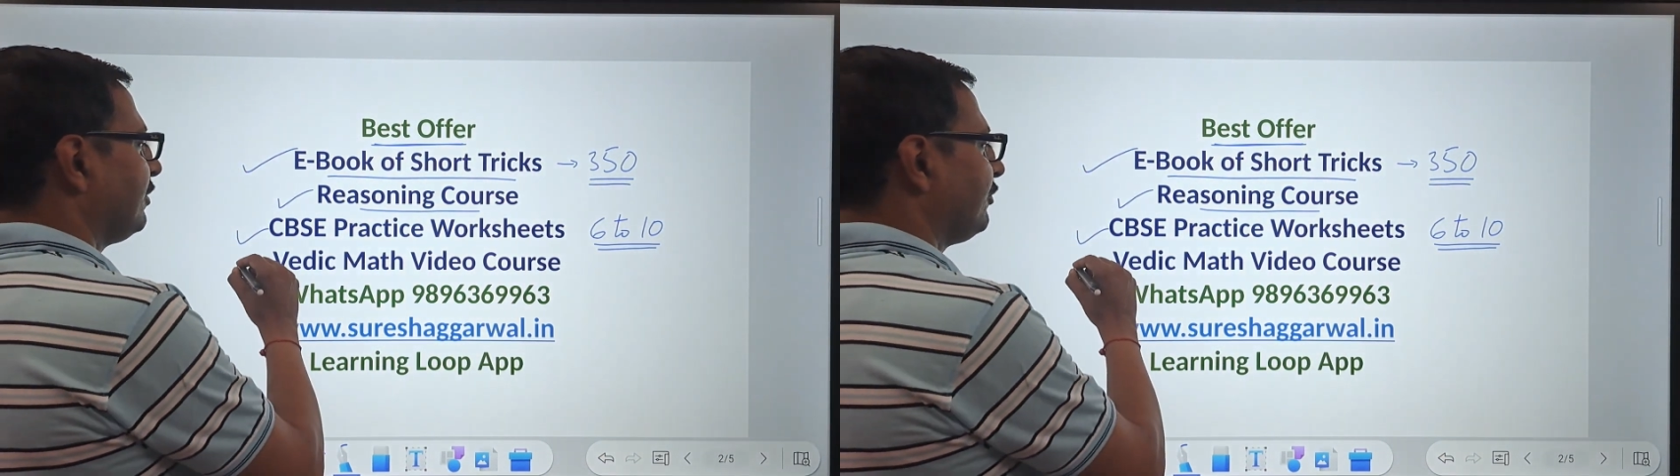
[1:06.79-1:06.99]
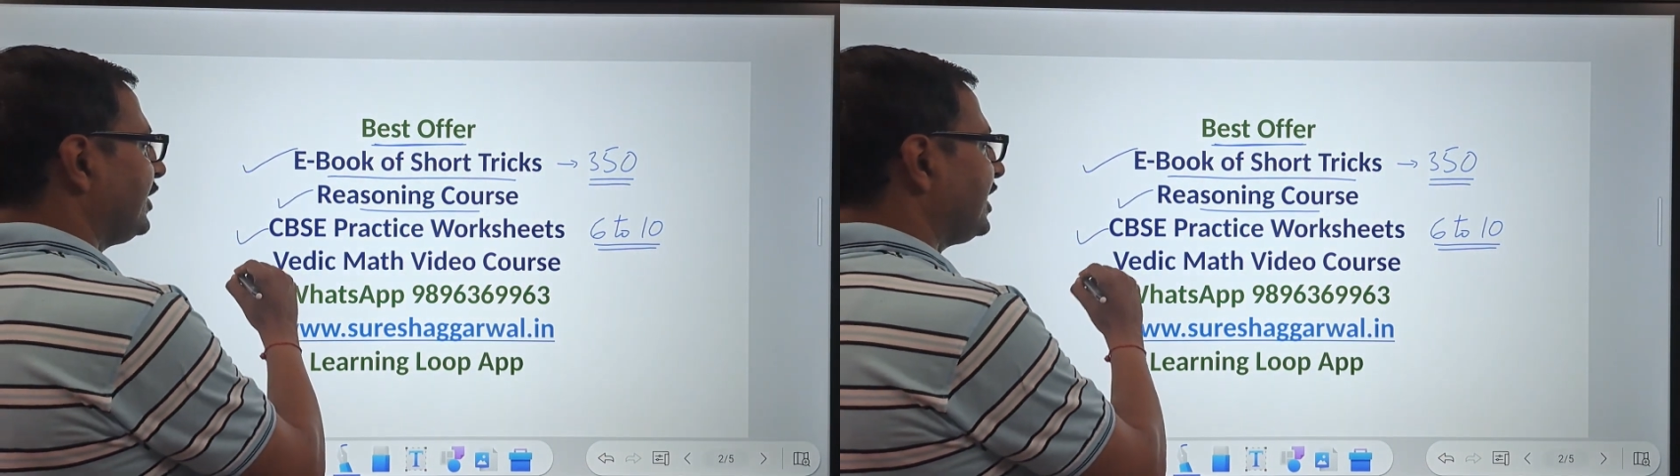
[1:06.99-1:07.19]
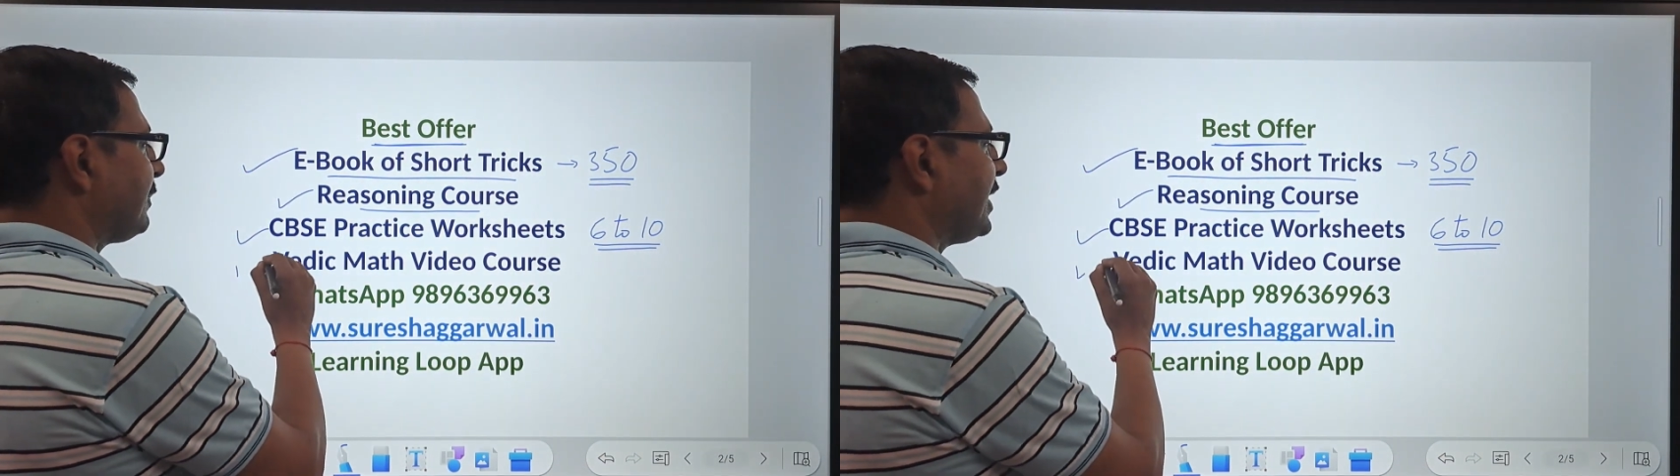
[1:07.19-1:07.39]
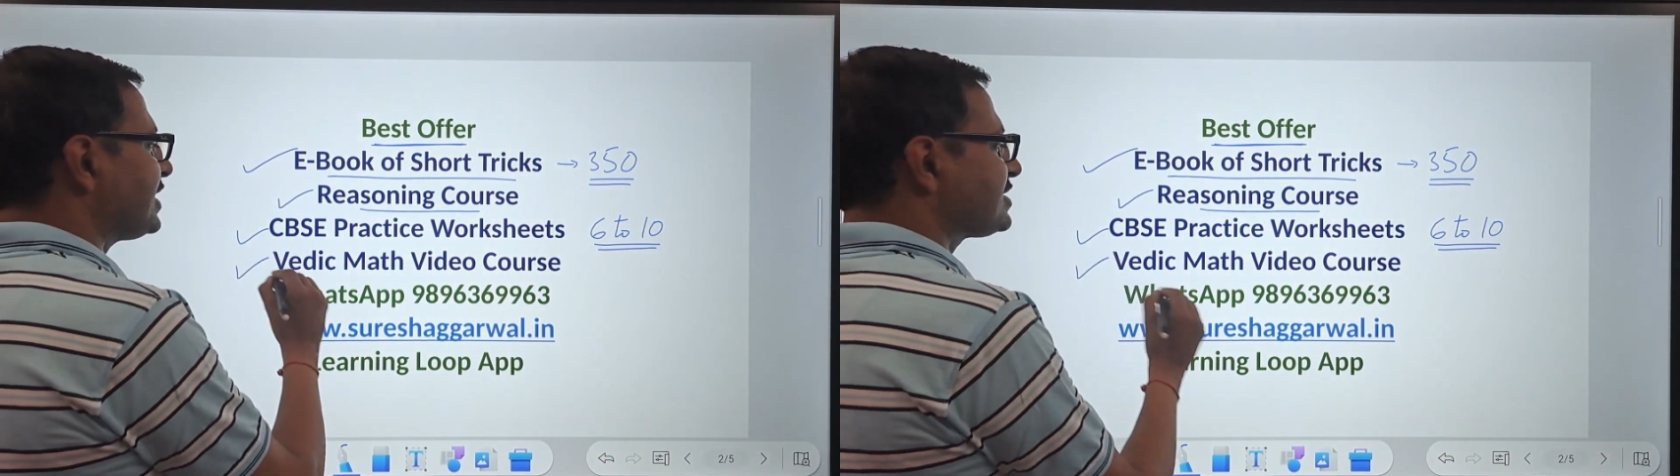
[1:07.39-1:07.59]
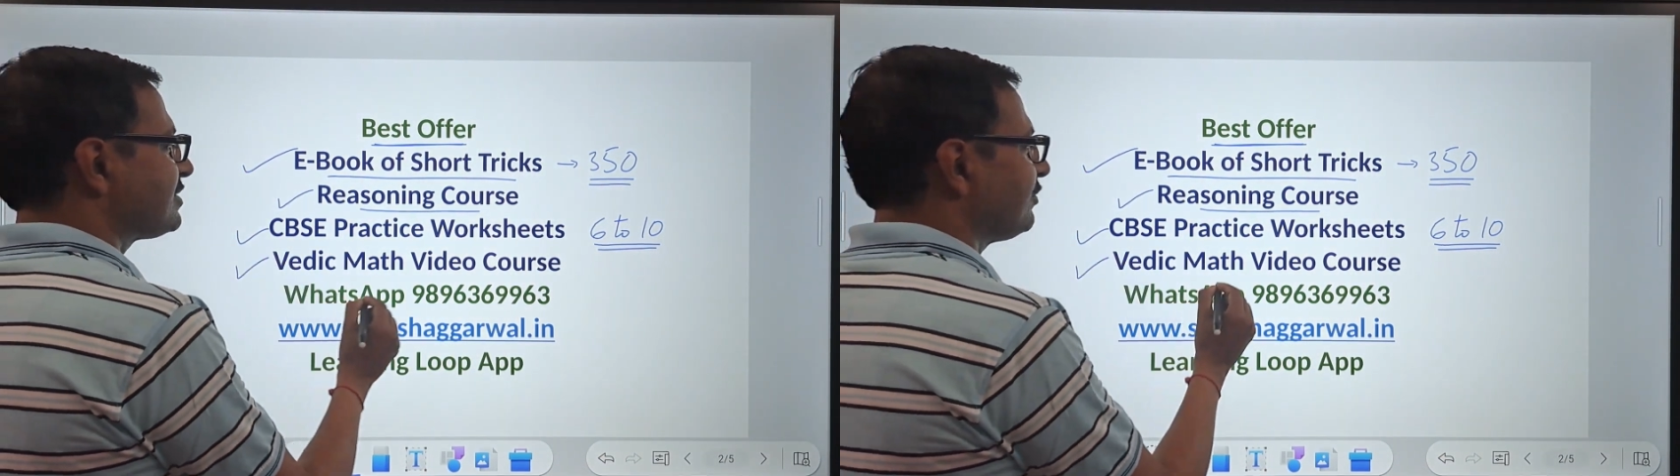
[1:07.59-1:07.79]
Vedic
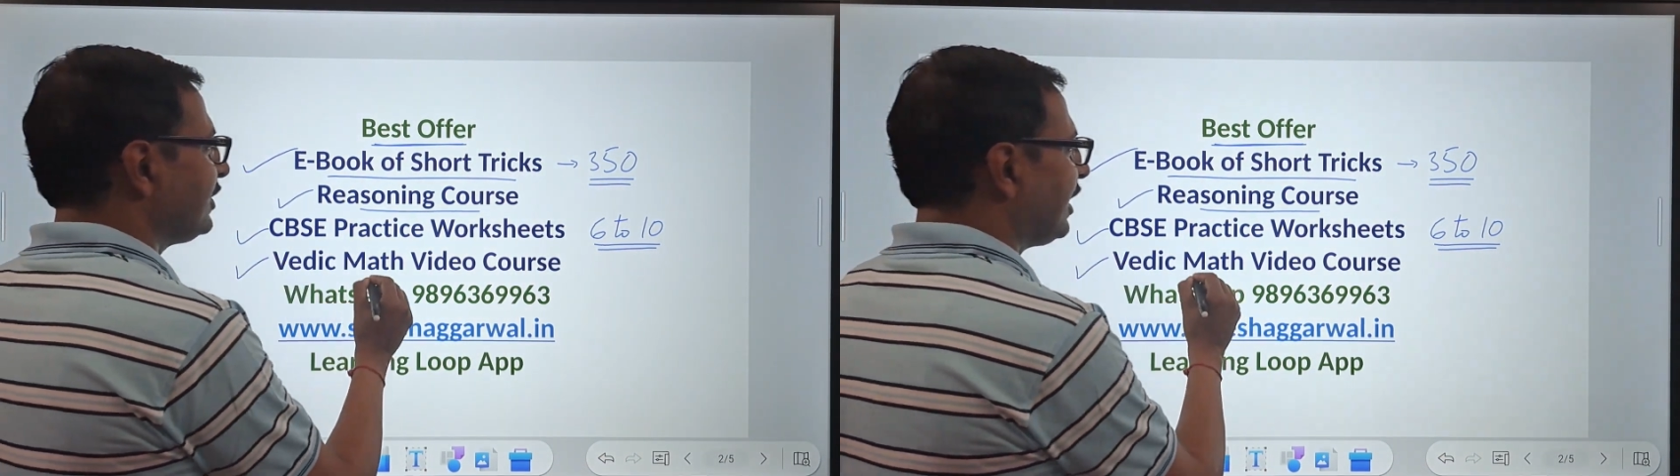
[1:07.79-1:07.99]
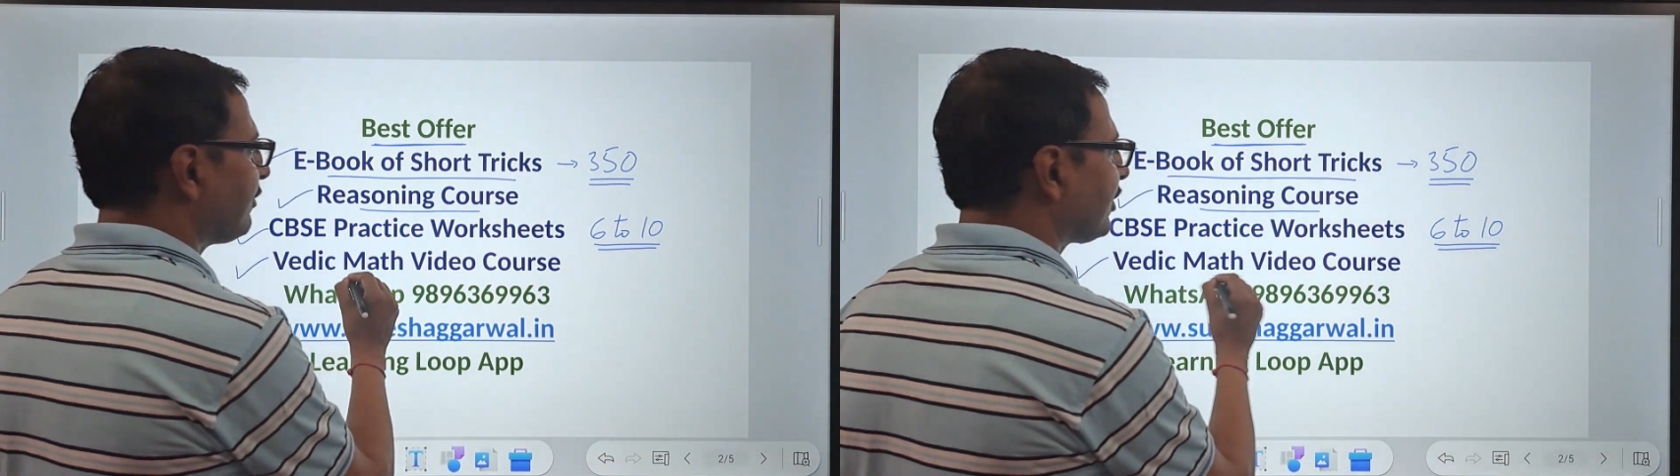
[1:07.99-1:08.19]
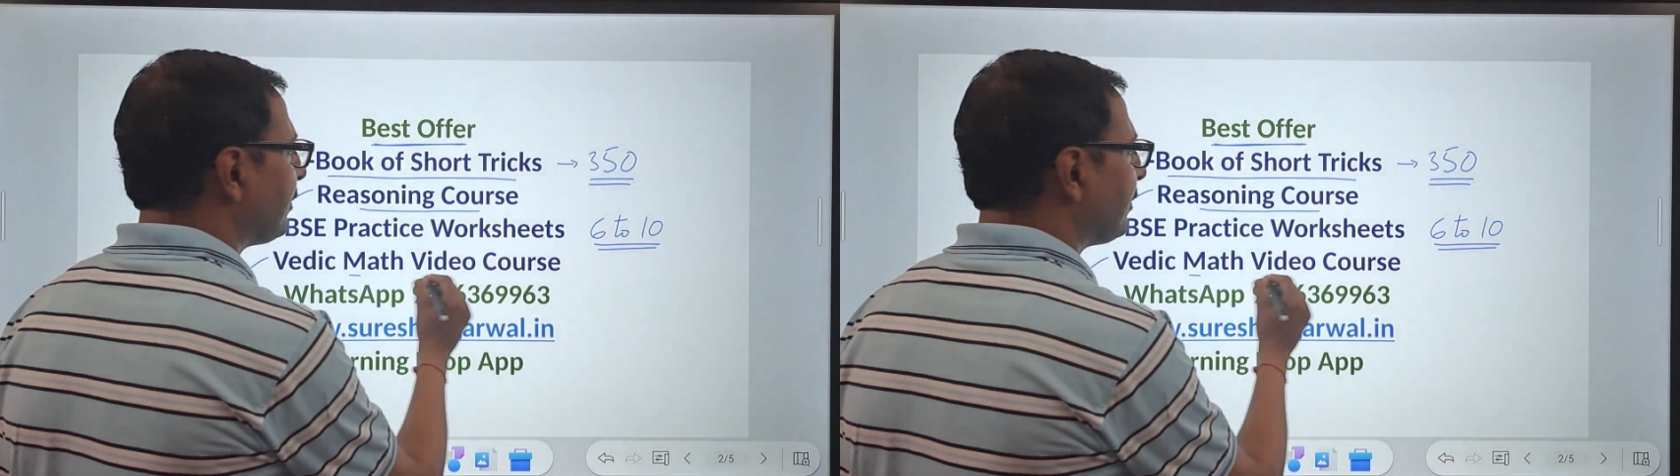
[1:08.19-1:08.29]
Maths, we have